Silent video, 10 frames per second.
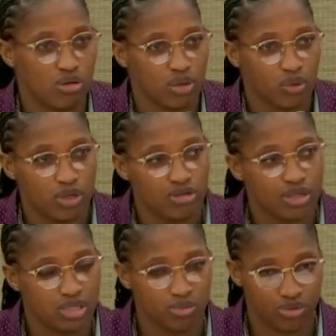And
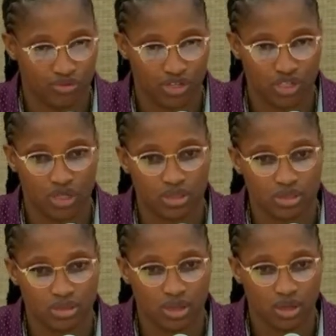if
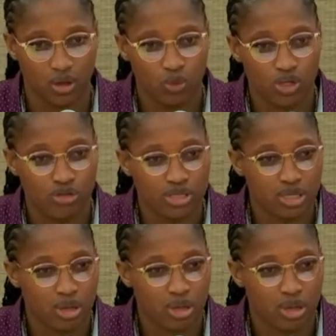we, when we wanted
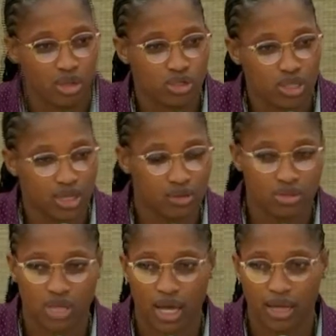tourists to come to
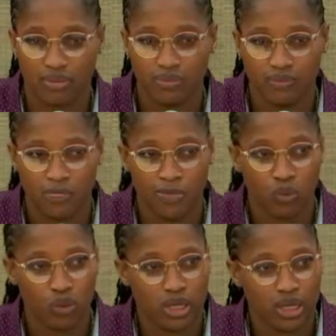this territory,
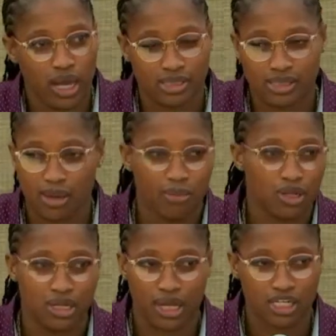we created
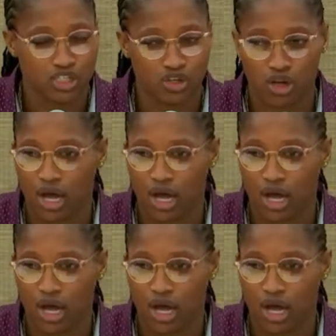provisions.